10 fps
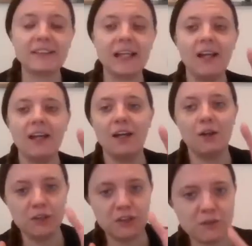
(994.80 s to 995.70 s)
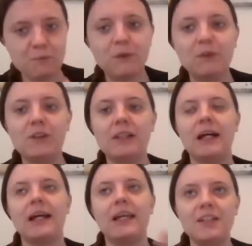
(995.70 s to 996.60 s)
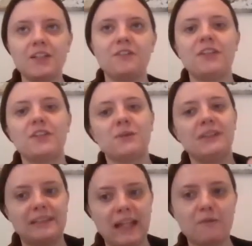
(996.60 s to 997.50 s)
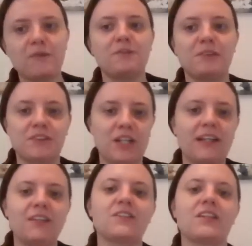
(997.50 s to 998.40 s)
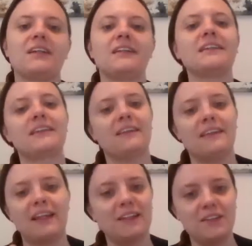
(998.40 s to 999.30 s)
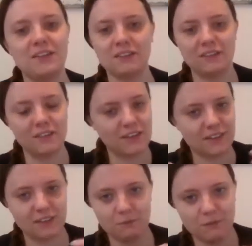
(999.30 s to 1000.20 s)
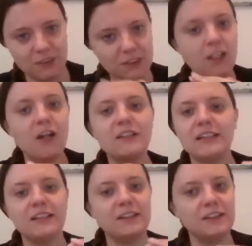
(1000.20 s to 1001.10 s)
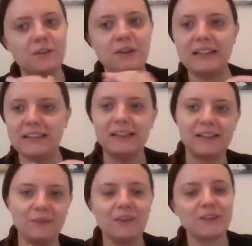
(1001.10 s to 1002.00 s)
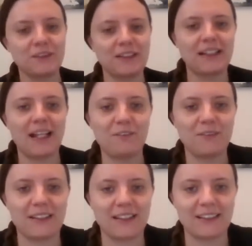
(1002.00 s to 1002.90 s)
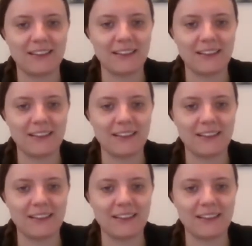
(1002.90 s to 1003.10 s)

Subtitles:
yes, small individual adaptable changes, they can just slot in so easily to what's already happening, I